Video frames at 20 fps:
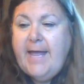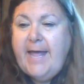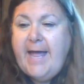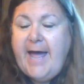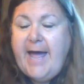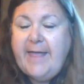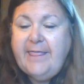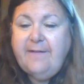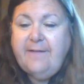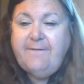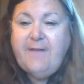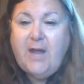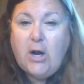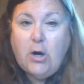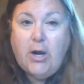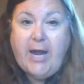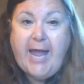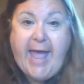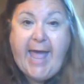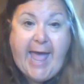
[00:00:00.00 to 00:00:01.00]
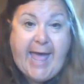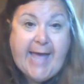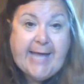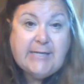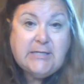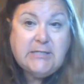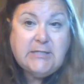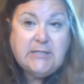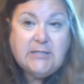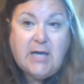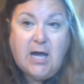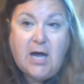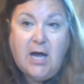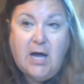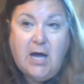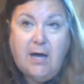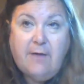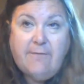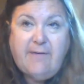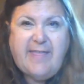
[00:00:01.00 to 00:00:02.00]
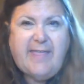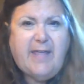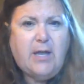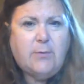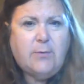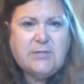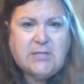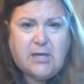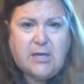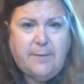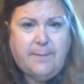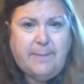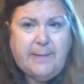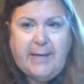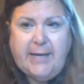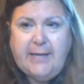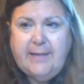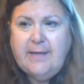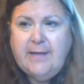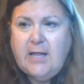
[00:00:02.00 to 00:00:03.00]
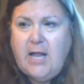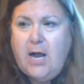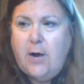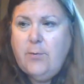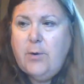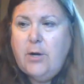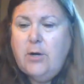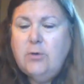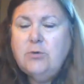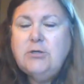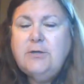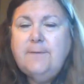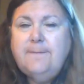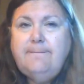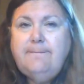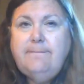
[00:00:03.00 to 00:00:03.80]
At the very end of, I think it was a complaint that I wrote,